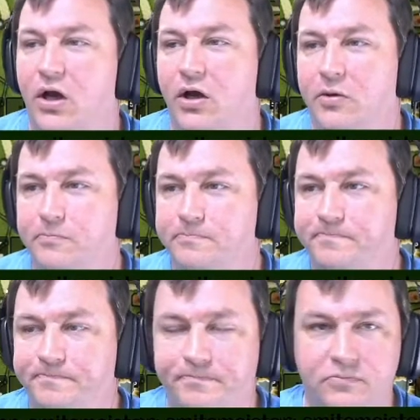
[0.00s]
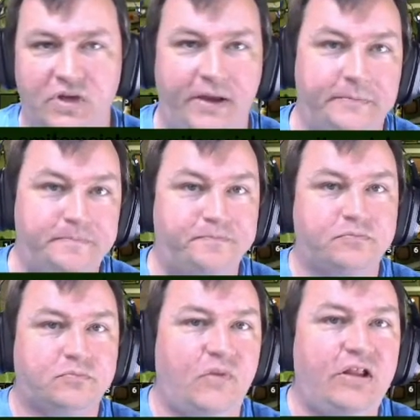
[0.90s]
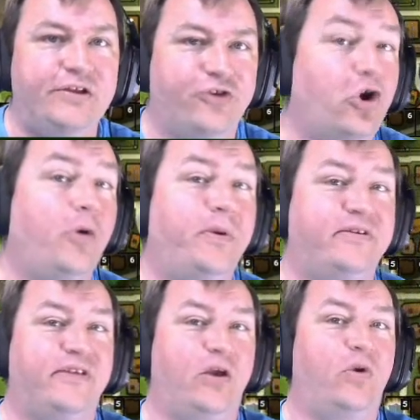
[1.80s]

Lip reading: Yeah. So Golbez is saying,